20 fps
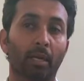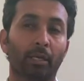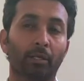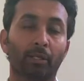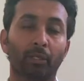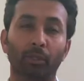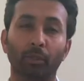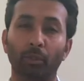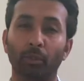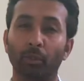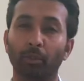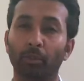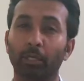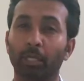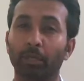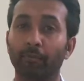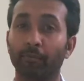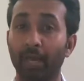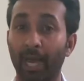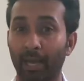To
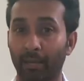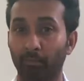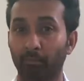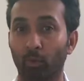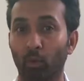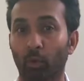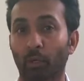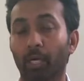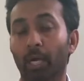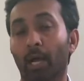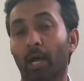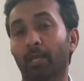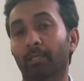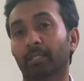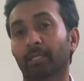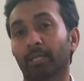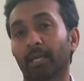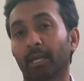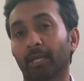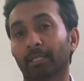give that more
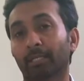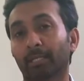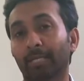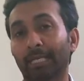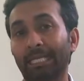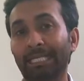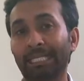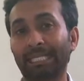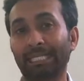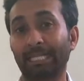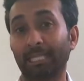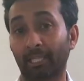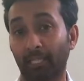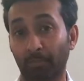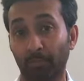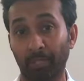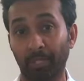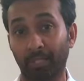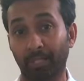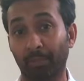context, a
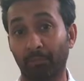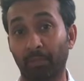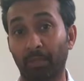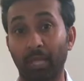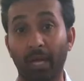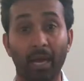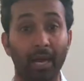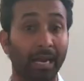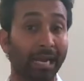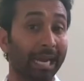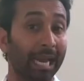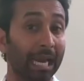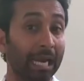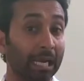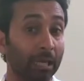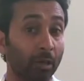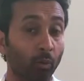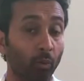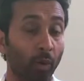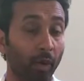6-month supply
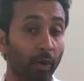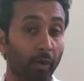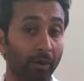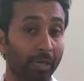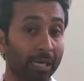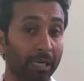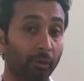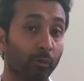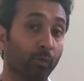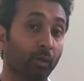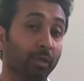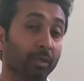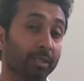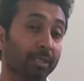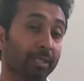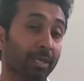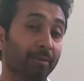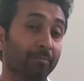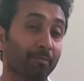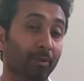anywhere in any real
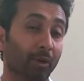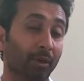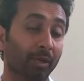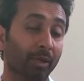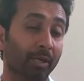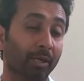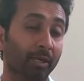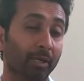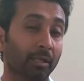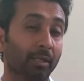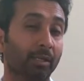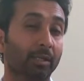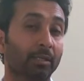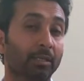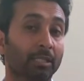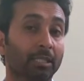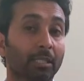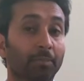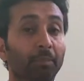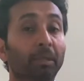estate market
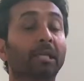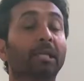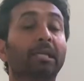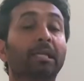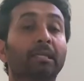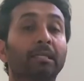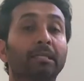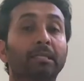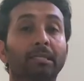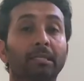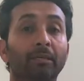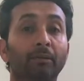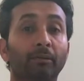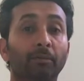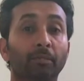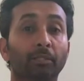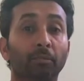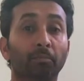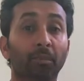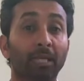is typically
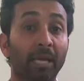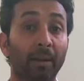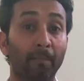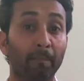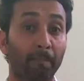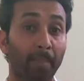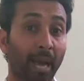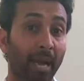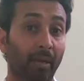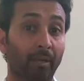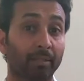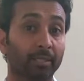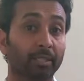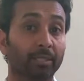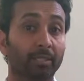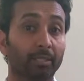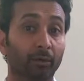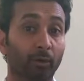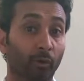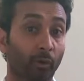considered to be a
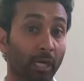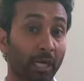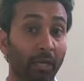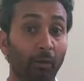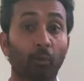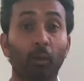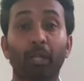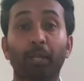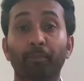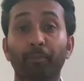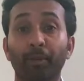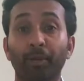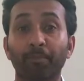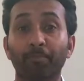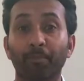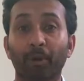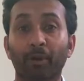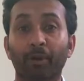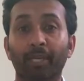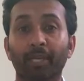balanced or
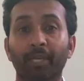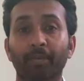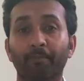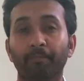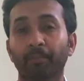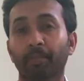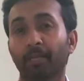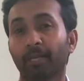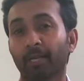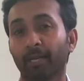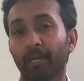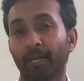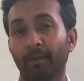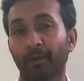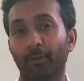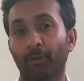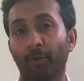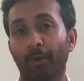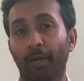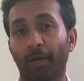equilibrium market,
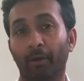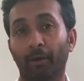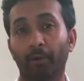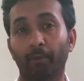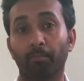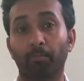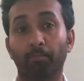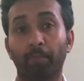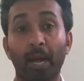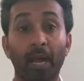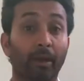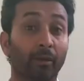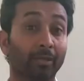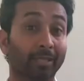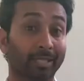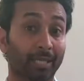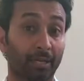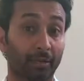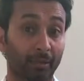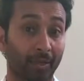where buyer
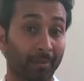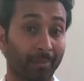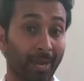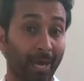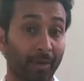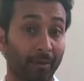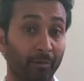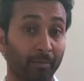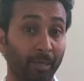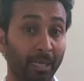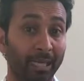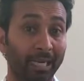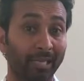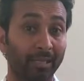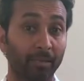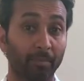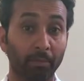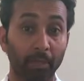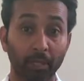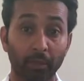and seller demand are meeting
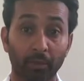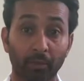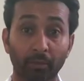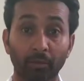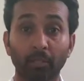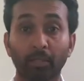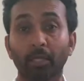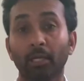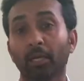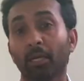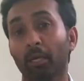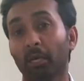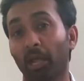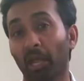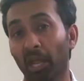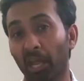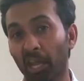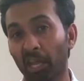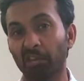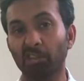in the middle,
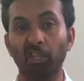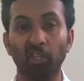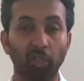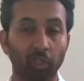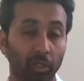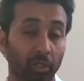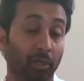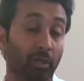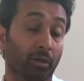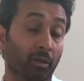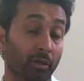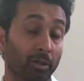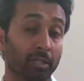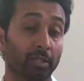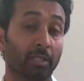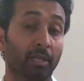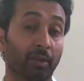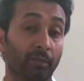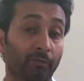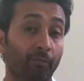and usually you're going to
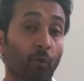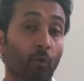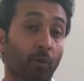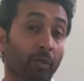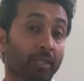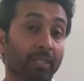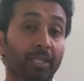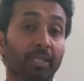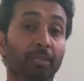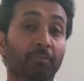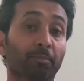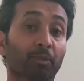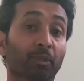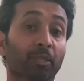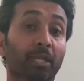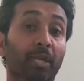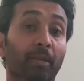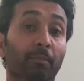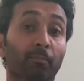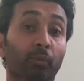see a 4 to
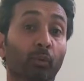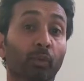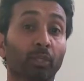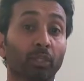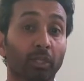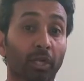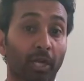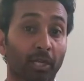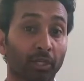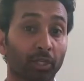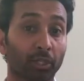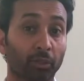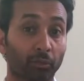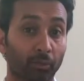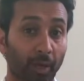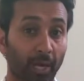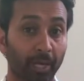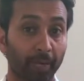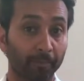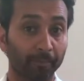6% appreciation
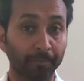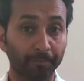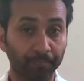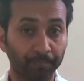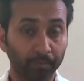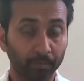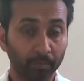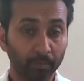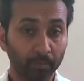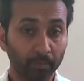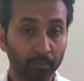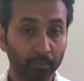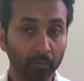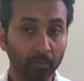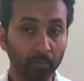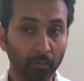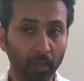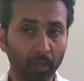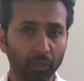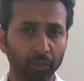rate.
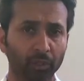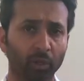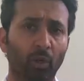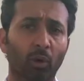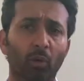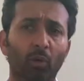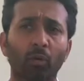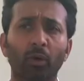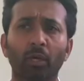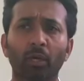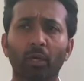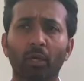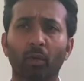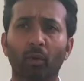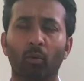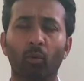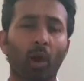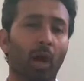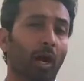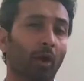So
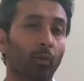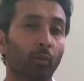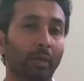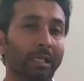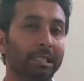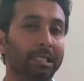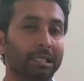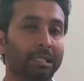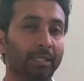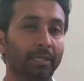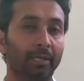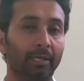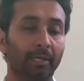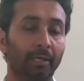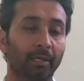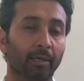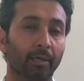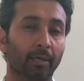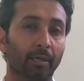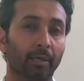why are we
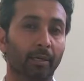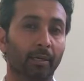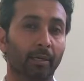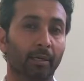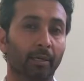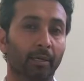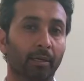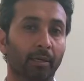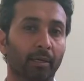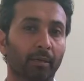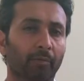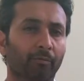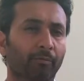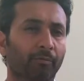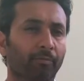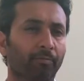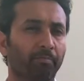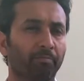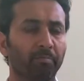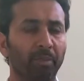seeing
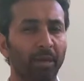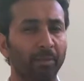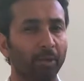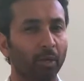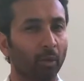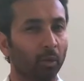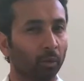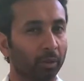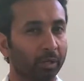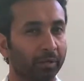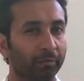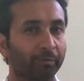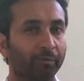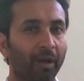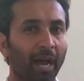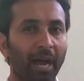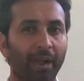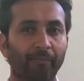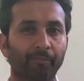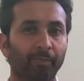maybe only
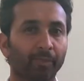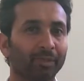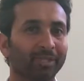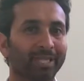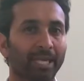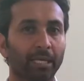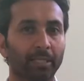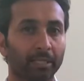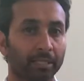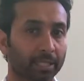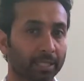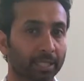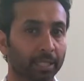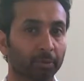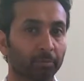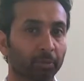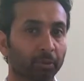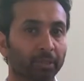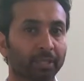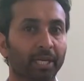5% to
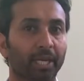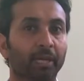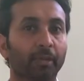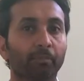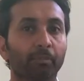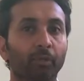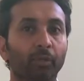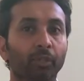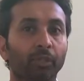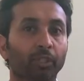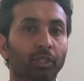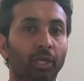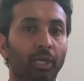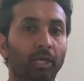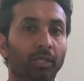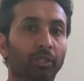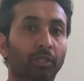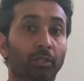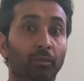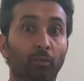6%
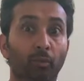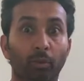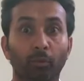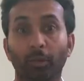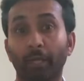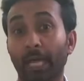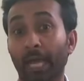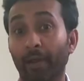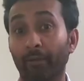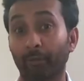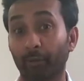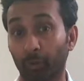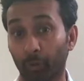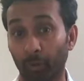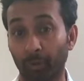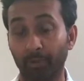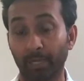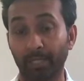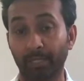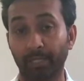appreciation when we have
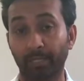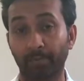3-month